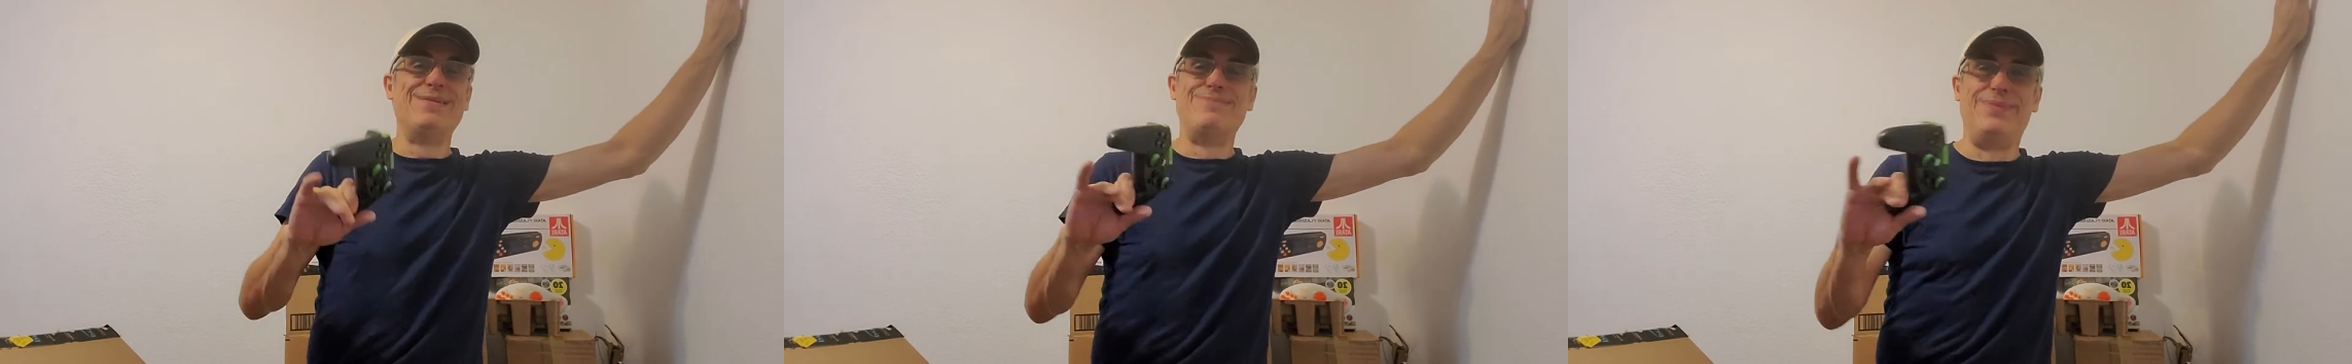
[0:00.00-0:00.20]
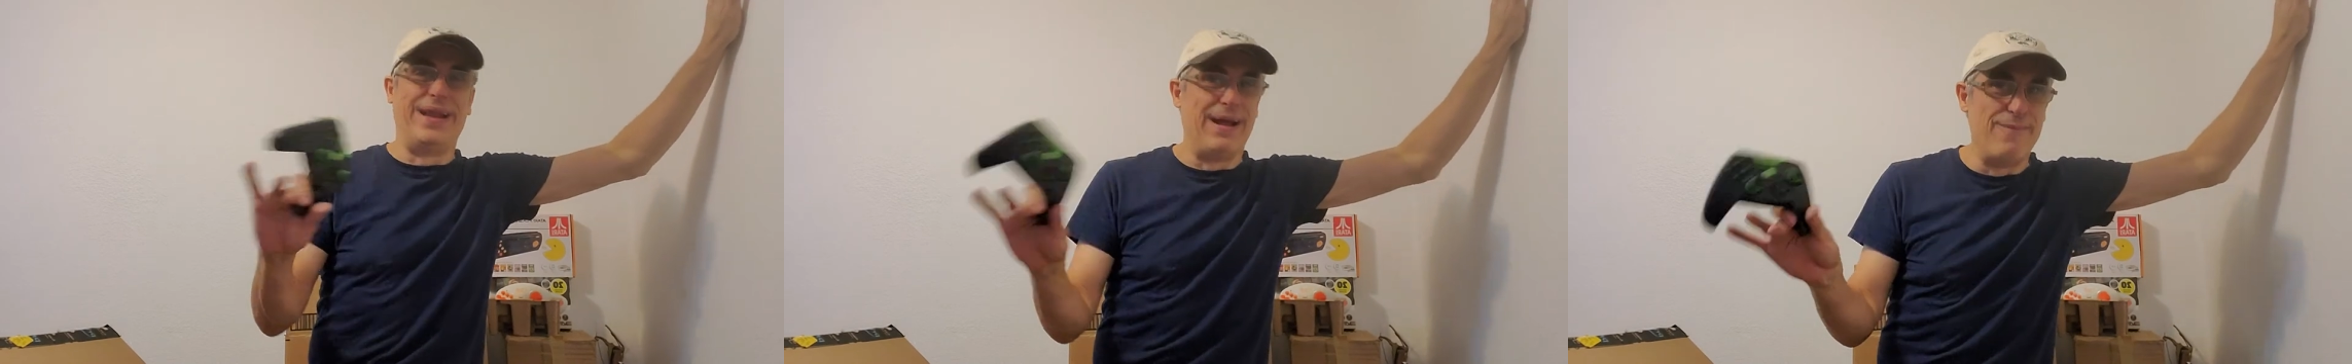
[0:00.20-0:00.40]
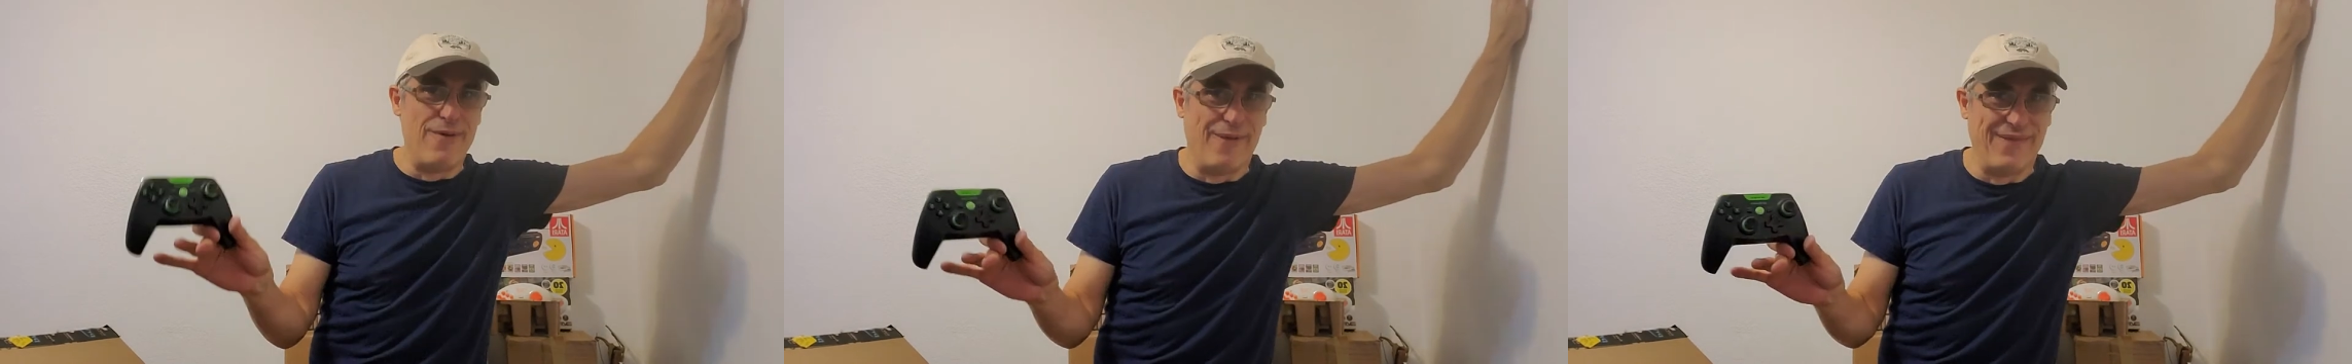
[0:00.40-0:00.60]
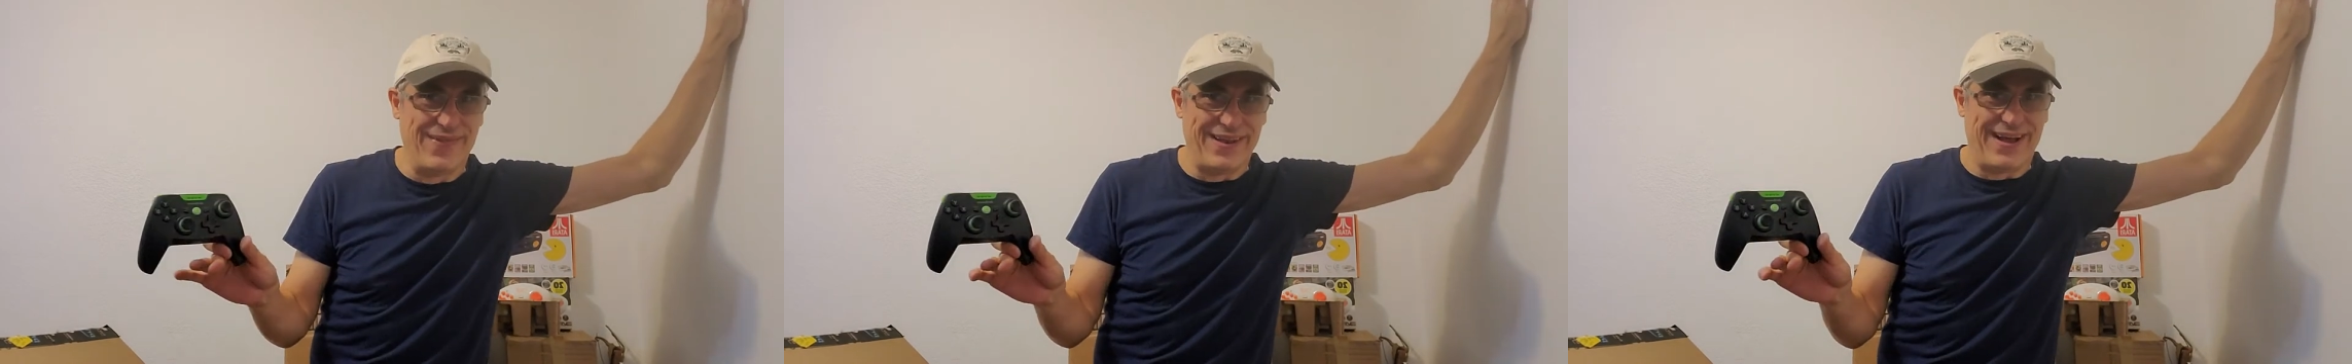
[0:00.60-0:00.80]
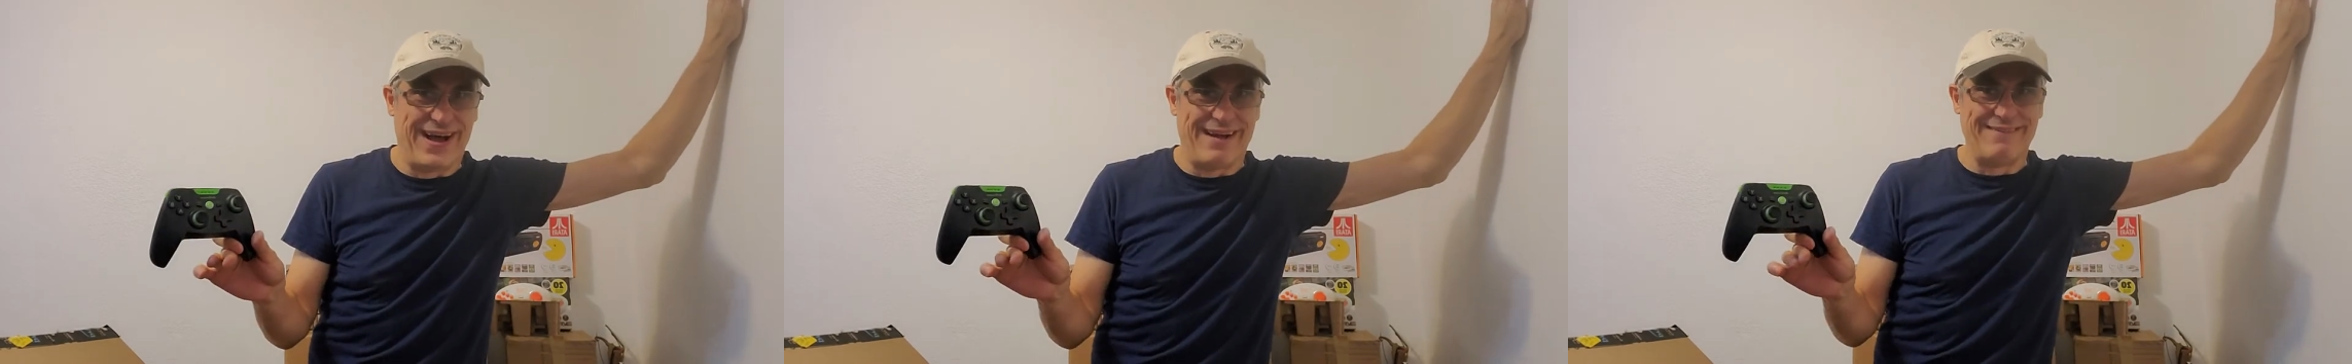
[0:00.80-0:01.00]
but I'm
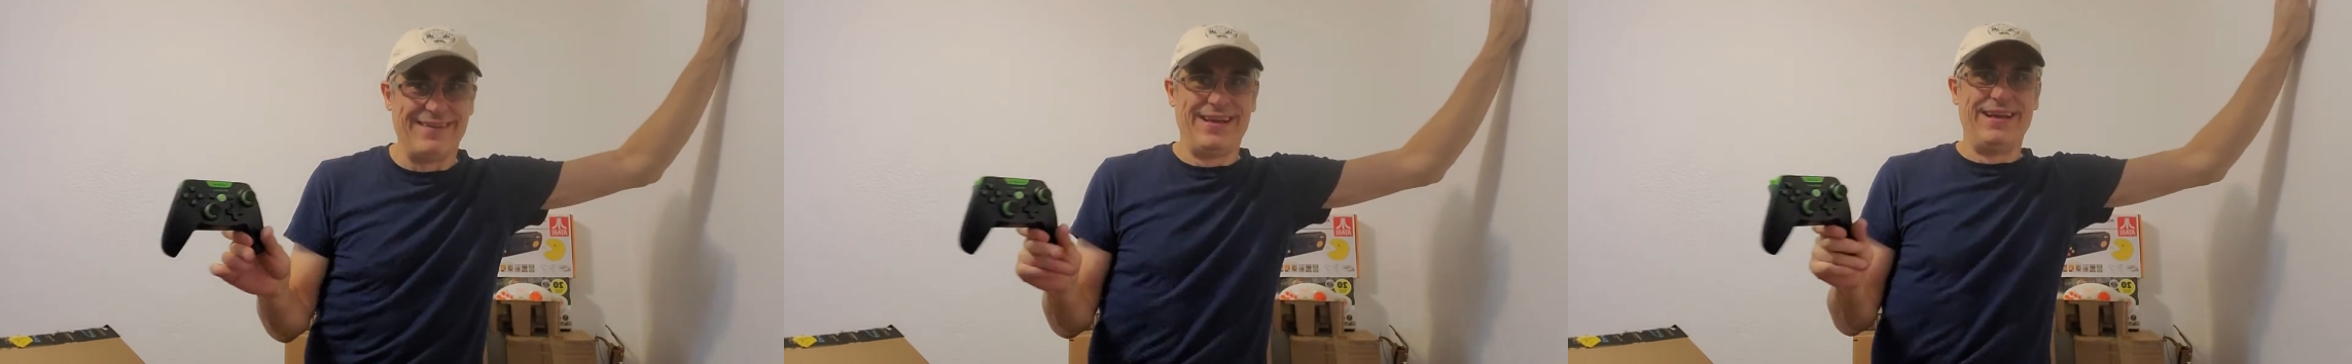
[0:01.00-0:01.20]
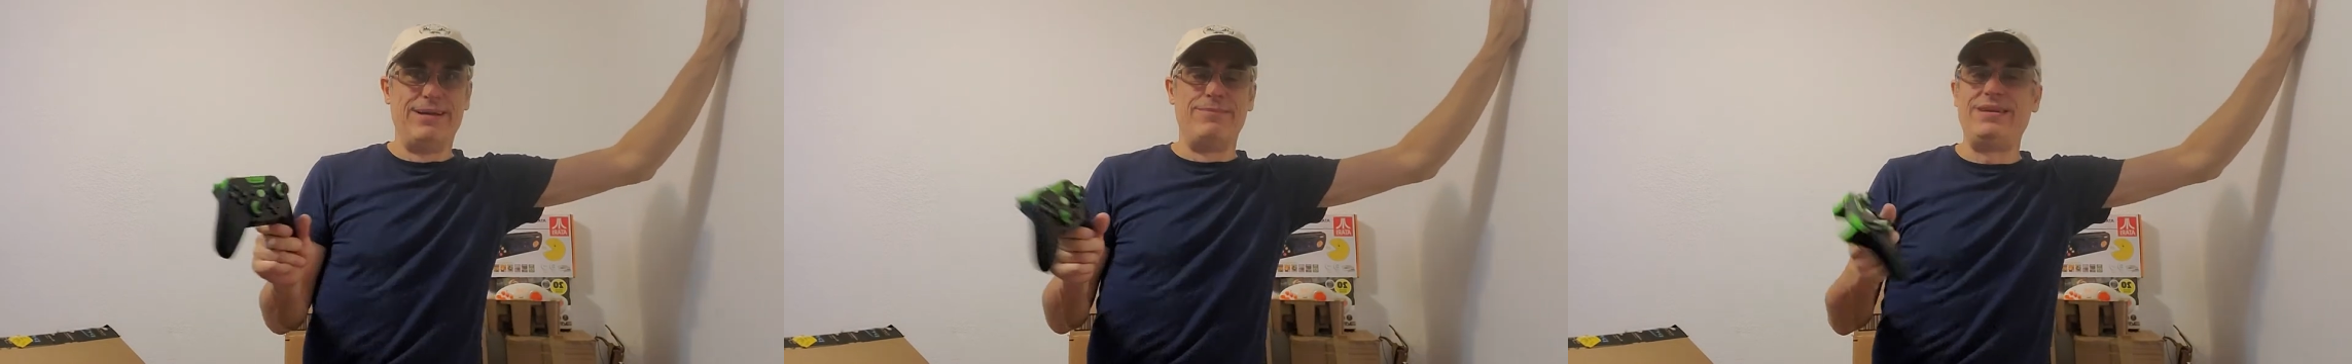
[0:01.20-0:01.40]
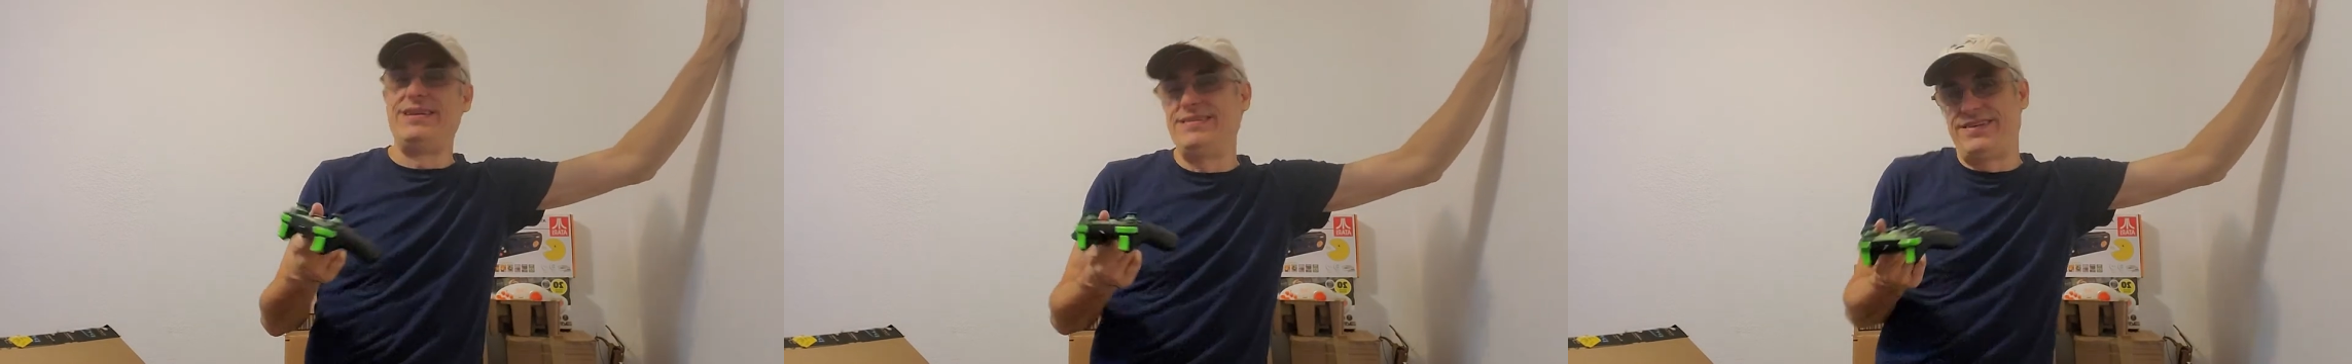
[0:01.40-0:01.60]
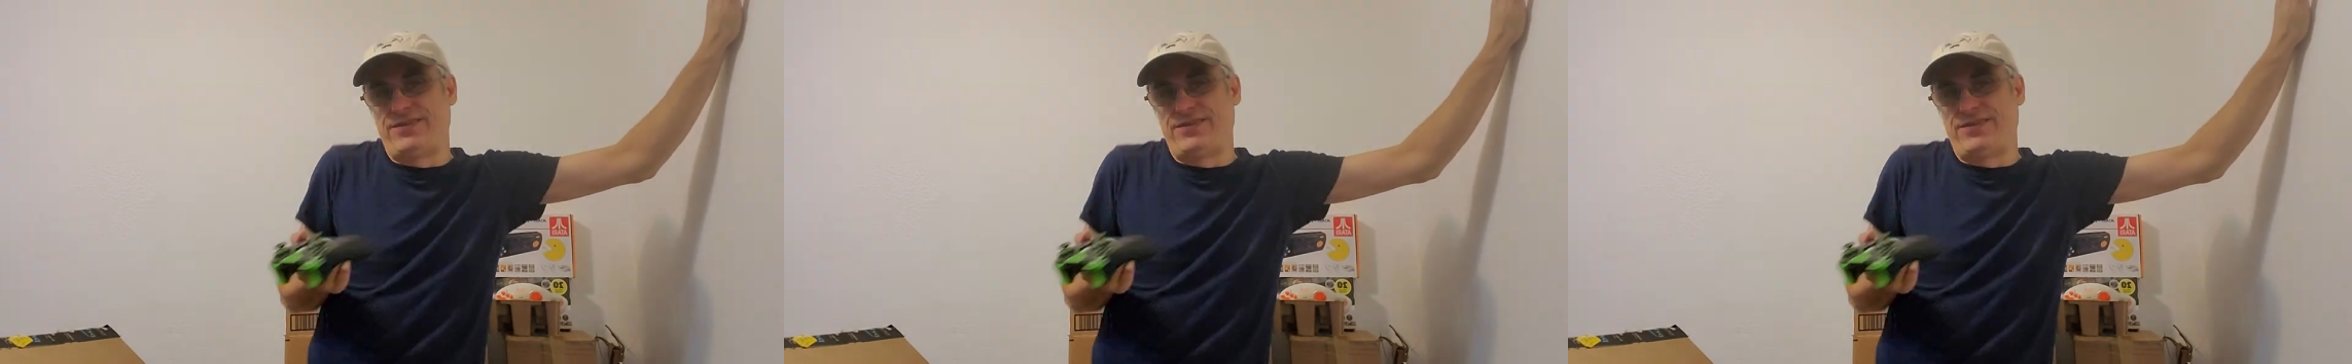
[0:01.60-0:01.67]
holding off because